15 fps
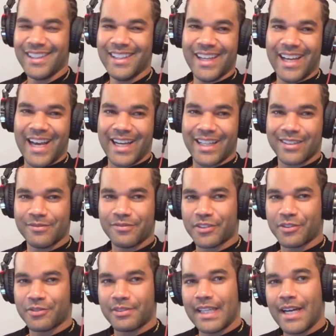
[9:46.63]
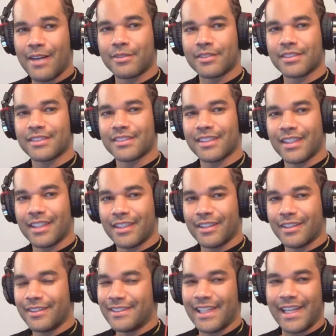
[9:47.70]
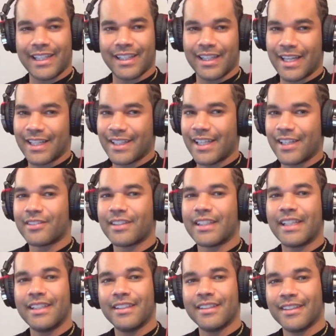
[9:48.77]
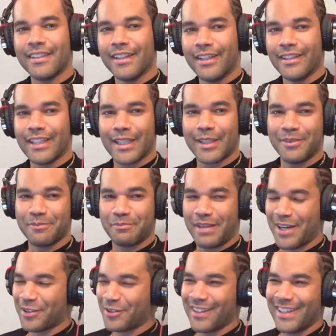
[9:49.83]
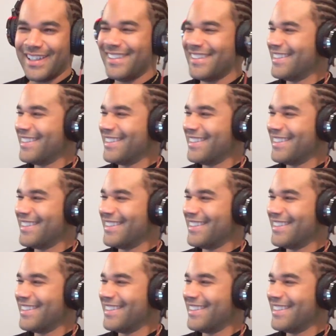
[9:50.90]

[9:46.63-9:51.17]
had him for 3 hours. They had a lot of Gatorade, a lot of Powerade.